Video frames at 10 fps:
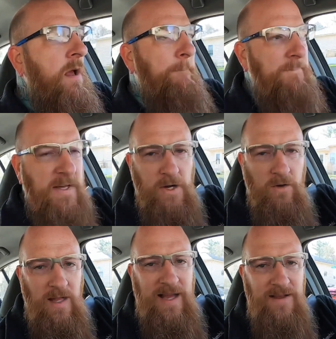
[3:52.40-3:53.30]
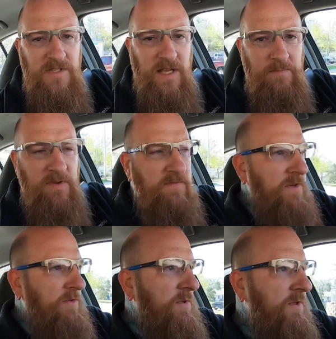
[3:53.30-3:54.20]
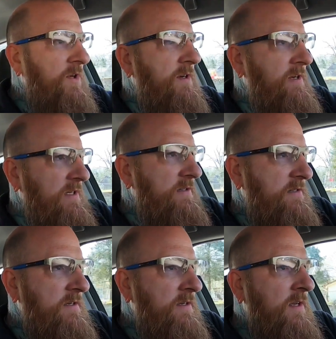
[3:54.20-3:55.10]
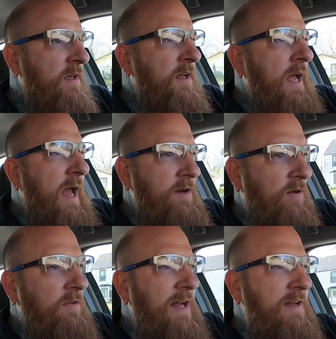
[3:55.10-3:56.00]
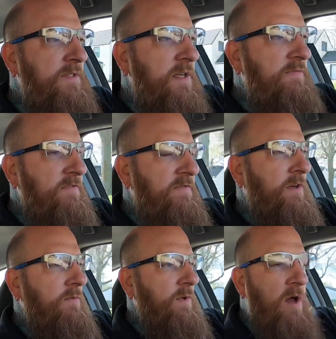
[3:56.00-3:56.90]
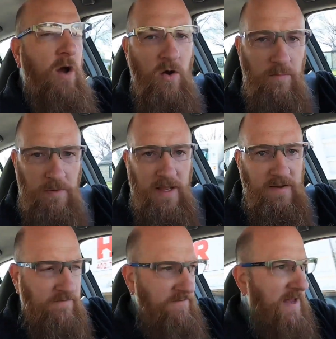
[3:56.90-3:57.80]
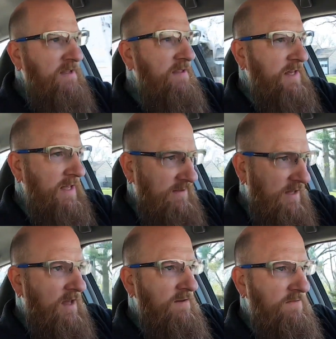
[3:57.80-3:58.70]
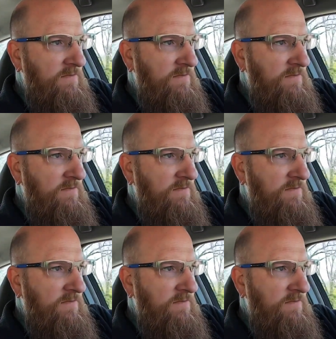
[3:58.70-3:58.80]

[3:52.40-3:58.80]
but our lives can be filled with goodness, and our lives can be filled with hope and faith and love.